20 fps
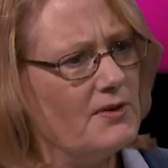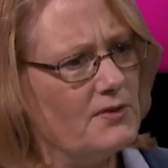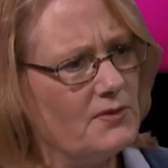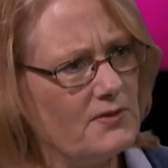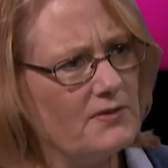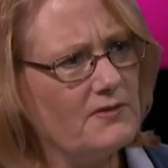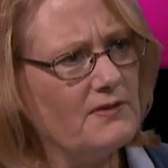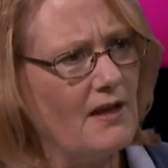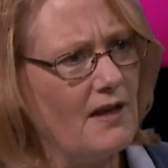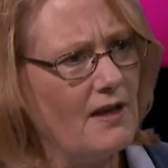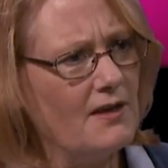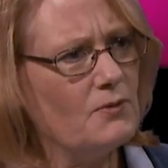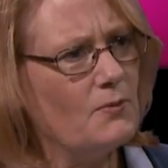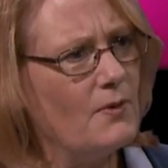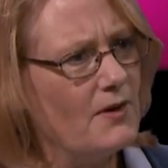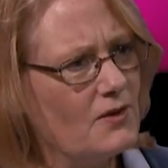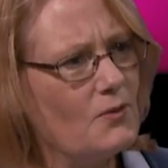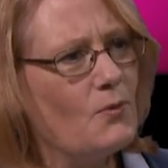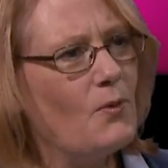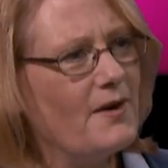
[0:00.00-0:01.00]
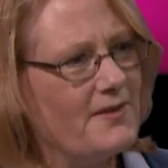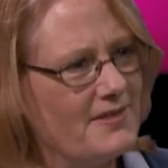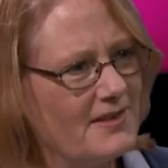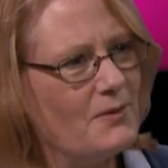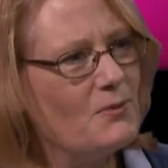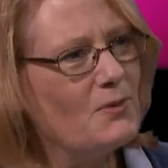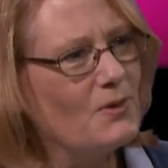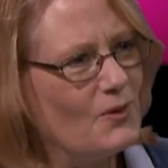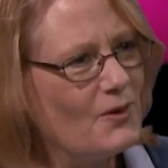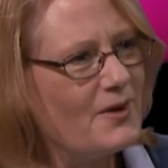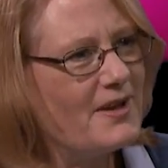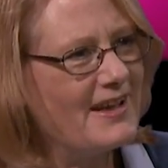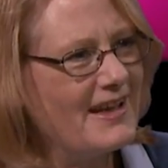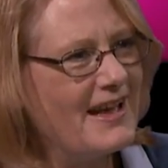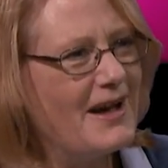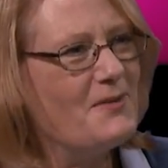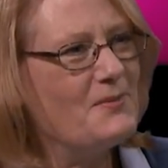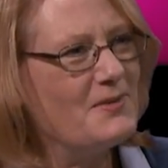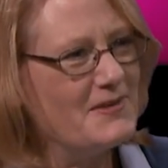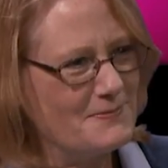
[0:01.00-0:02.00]
understand whether what they were looking
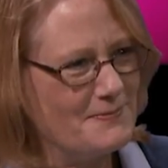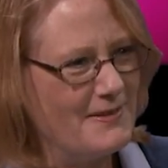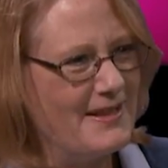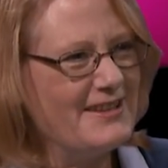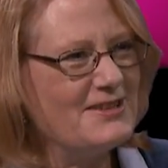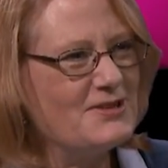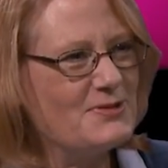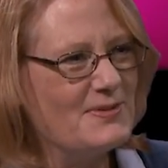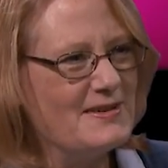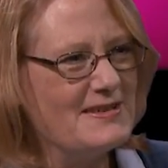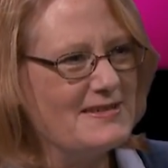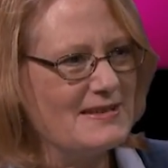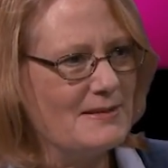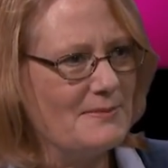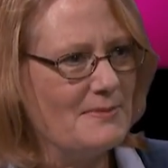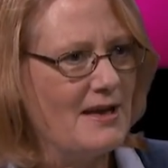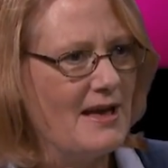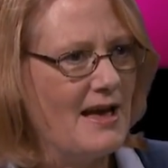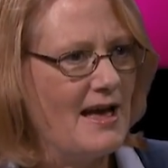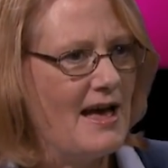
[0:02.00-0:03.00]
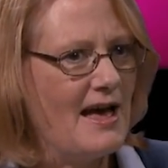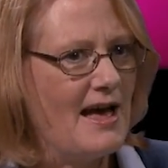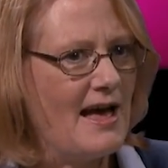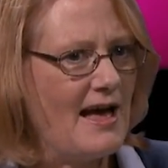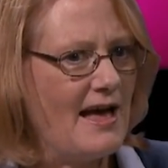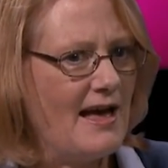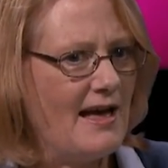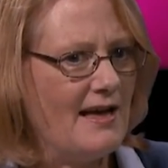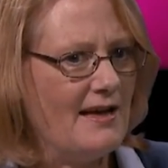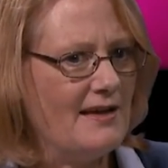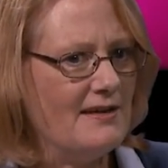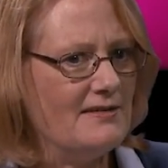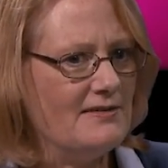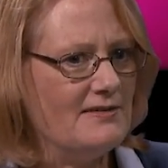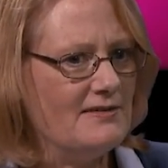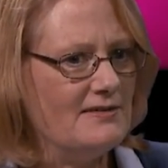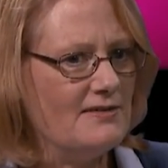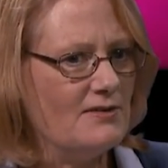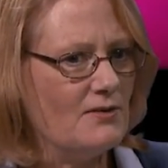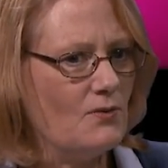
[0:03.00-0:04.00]
at was plagiarism.
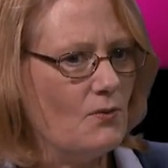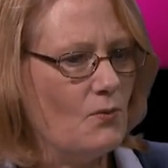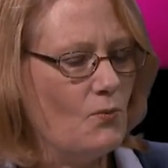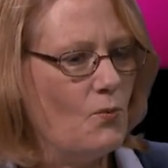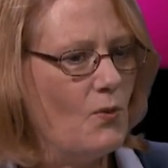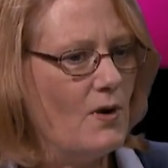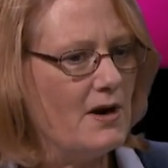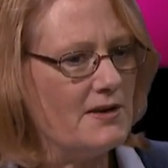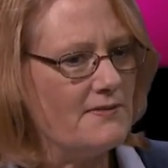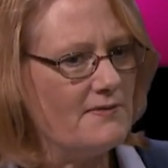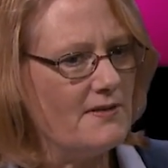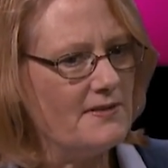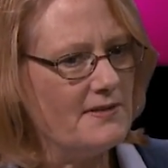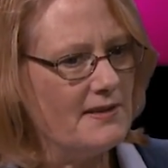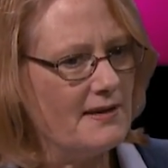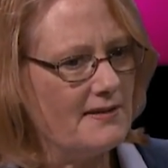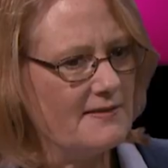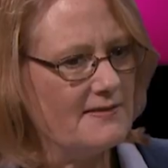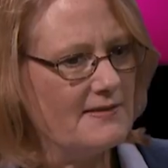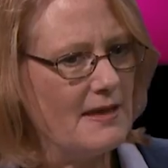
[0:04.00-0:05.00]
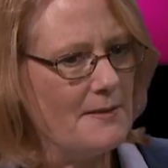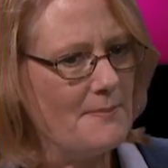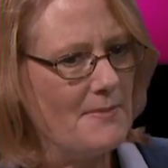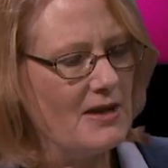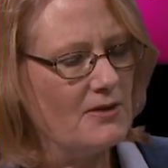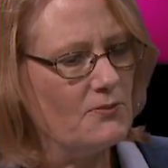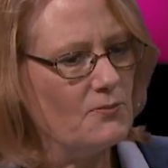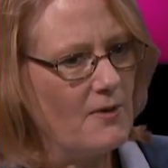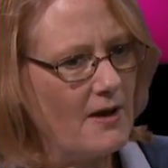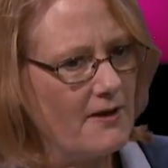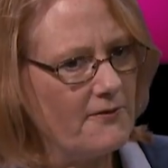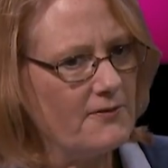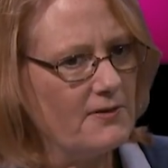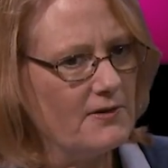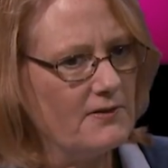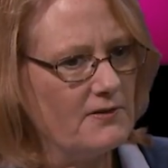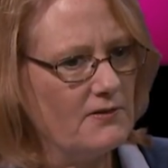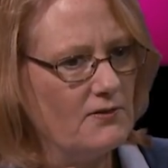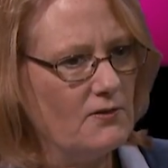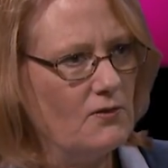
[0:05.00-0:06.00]
And one of the things they made
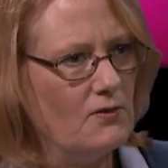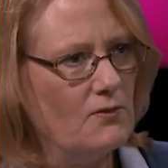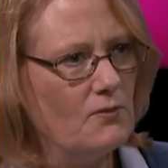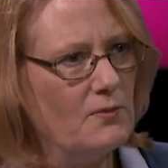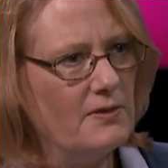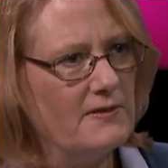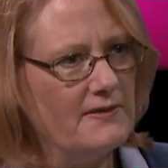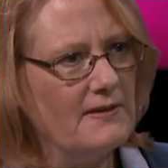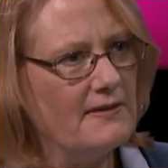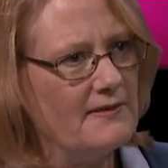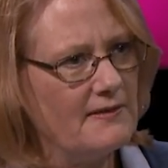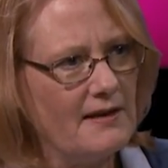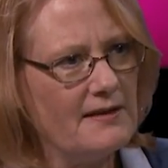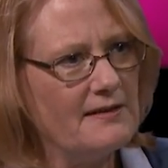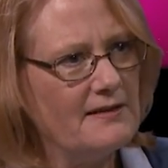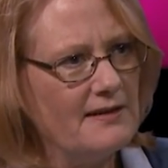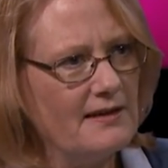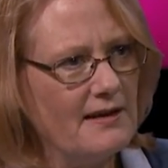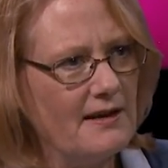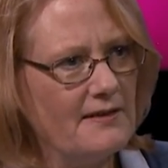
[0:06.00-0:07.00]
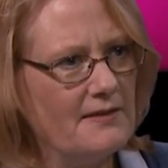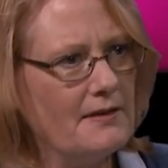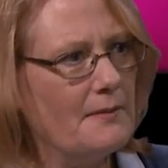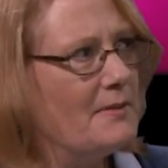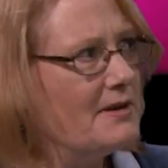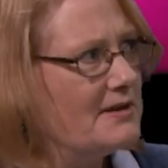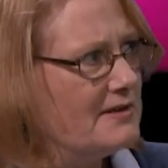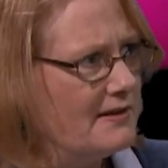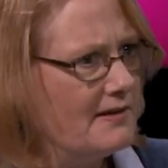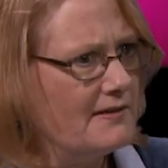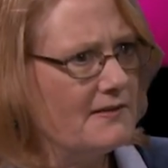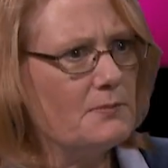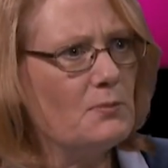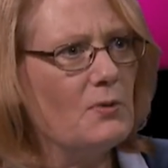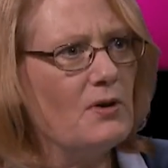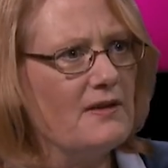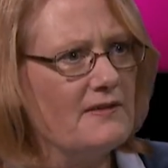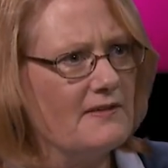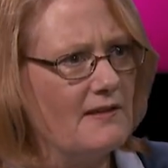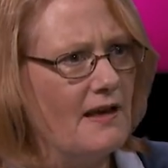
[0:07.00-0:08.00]
reference to was this idea that Matthias
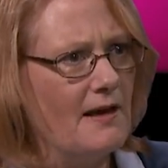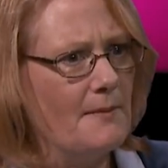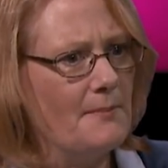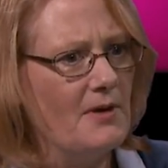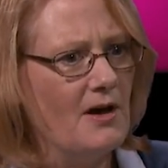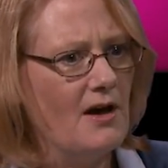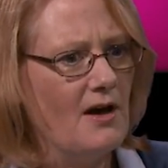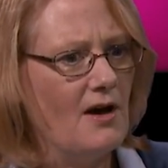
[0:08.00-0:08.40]
brings up